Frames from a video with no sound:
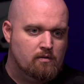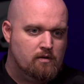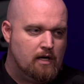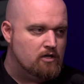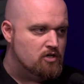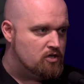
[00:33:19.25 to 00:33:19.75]

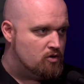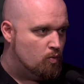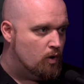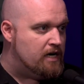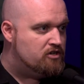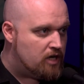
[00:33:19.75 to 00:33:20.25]
they just
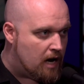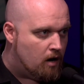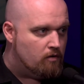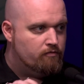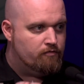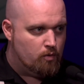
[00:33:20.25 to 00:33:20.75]
reach
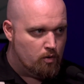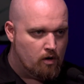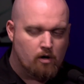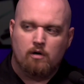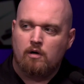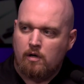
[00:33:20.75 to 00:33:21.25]
out
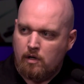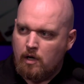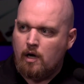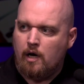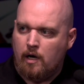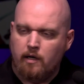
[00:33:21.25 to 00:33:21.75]
for
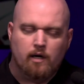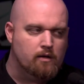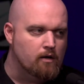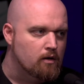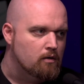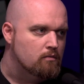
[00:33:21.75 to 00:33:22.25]

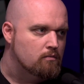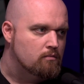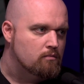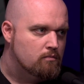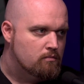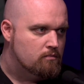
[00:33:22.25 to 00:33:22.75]
another
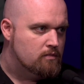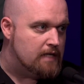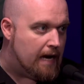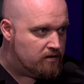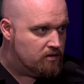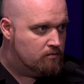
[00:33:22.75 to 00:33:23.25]

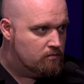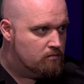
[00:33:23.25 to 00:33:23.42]
set.